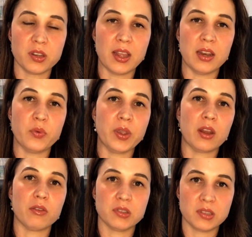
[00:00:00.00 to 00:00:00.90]
And if we get a
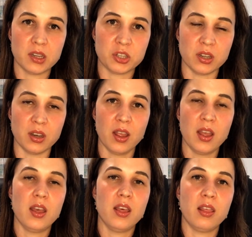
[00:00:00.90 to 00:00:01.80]
recession,
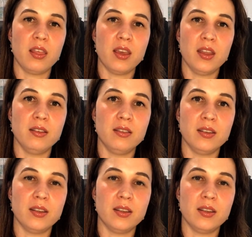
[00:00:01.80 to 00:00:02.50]
then